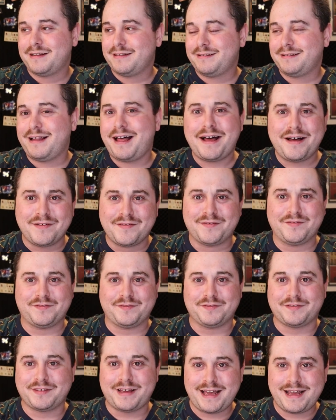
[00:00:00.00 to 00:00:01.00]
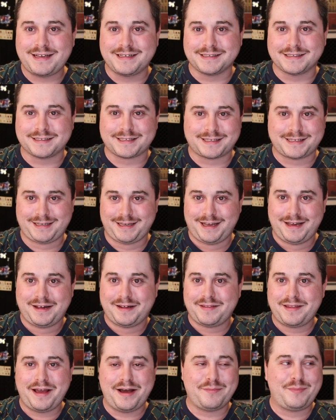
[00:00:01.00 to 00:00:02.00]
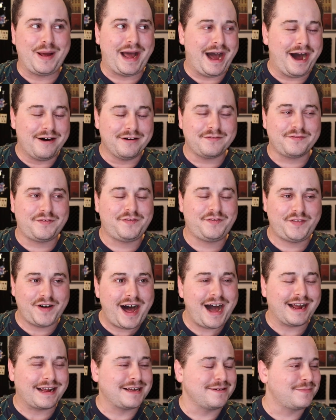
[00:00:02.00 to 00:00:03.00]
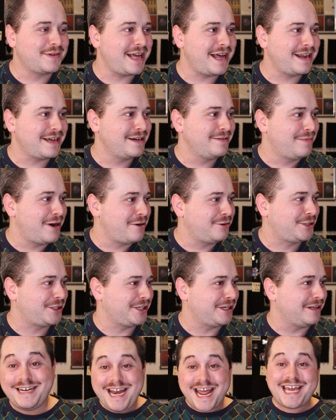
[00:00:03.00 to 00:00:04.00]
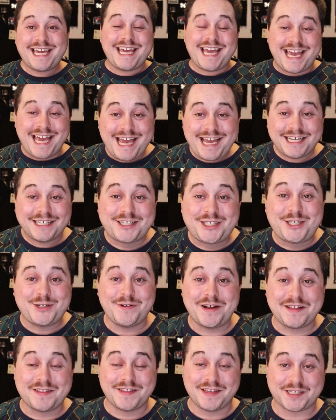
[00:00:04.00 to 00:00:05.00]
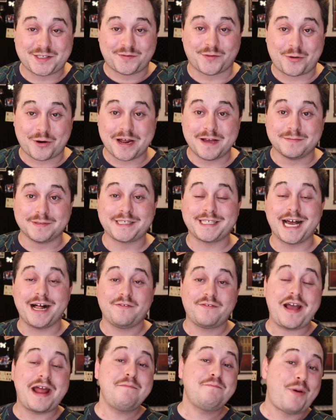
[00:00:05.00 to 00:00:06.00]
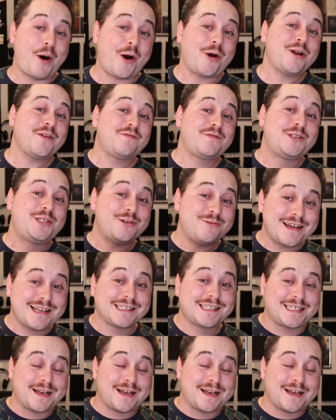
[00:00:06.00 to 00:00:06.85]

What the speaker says: love is about. Fuck, I'm getting emotional. Nick is doing this for himself, and part of doing